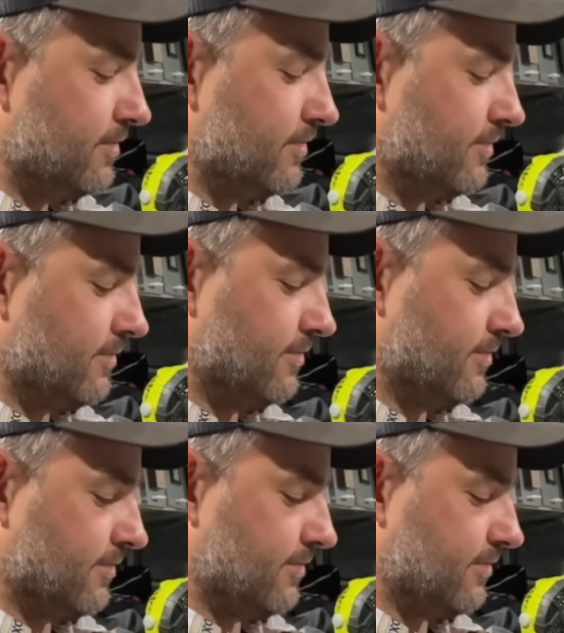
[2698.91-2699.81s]

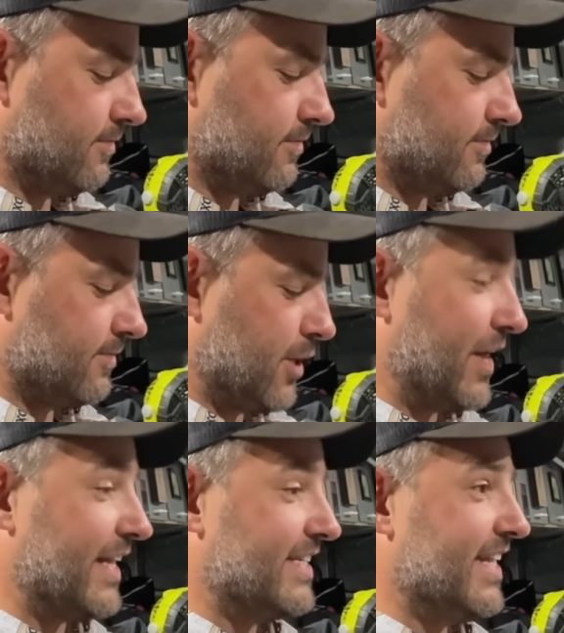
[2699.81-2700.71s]
Mmm, oh,
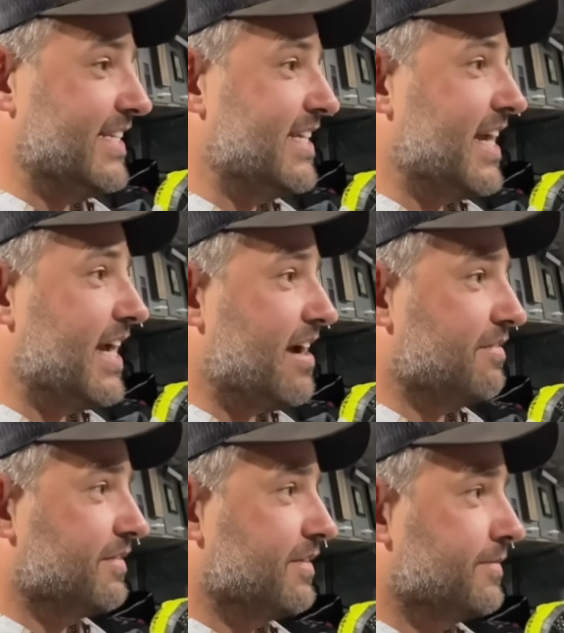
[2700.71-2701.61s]
that is tasty
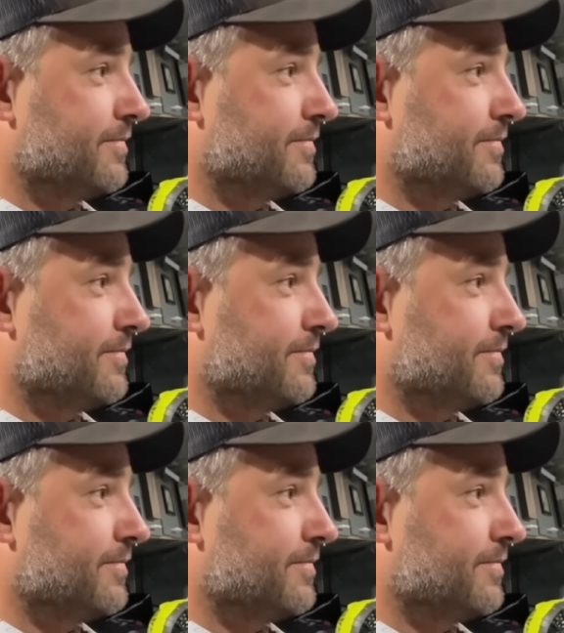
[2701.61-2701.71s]
AF.